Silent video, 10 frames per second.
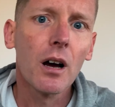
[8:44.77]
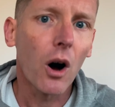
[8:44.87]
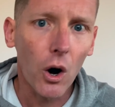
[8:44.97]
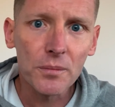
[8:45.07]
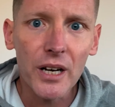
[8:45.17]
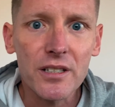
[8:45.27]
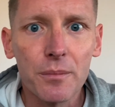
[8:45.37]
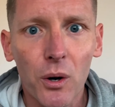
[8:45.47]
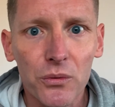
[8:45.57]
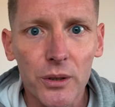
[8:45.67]
I'm Jason
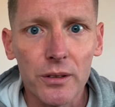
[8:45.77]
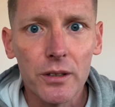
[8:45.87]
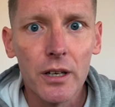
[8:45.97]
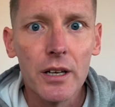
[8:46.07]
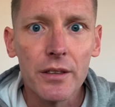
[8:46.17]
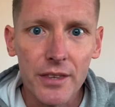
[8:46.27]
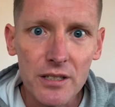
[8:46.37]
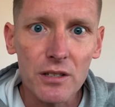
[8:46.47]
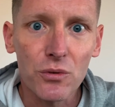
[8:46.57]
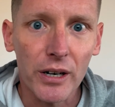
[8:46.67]
Montfort.
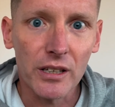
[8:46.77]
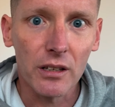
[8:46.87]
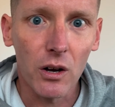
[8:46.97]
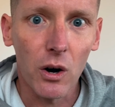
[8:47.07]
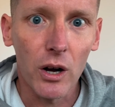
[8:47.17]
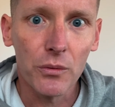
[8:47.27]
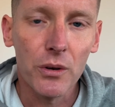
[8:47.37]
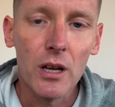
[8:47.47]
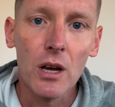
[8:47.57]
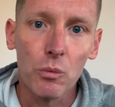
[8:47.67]
This is Running Alive.
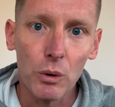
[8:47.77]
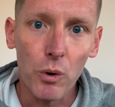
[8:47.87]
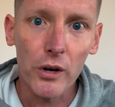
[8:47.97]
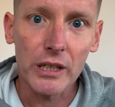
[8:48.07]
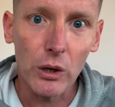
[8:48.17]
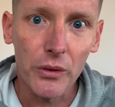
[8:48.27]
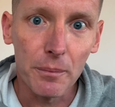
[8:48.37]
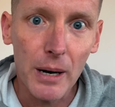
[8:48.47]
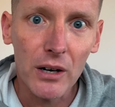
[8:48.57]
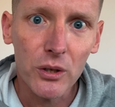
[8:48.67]
We're working on the
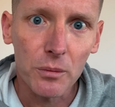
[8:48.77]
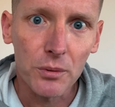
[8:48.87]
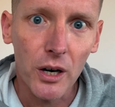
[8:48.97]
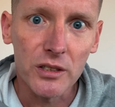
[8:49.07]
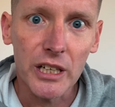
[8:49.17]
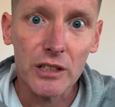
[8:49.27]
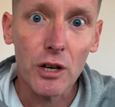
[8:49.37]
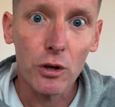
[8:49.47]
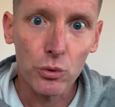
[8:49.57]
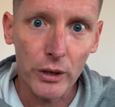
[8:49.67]
Marathon Project
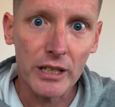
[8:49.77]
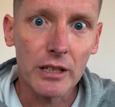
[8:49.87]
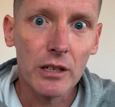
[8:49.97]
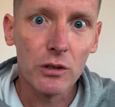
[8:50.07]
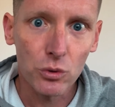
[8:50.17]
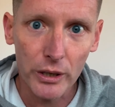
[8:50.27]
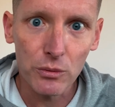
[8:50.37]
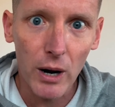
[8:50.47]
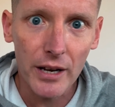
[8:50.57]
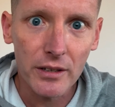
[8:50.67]

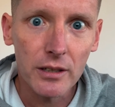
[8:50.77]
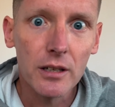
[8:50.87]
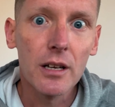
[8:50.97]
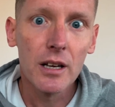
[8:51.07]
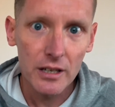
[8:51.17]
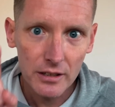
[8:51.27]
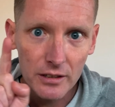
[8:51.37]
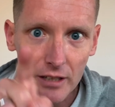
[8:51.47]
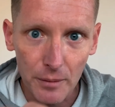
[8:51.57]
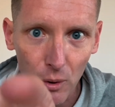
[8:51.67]

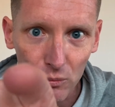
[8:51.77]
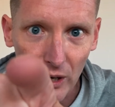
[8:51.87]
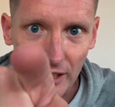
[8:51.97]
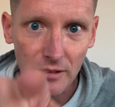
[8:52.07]
2021. Keep on running.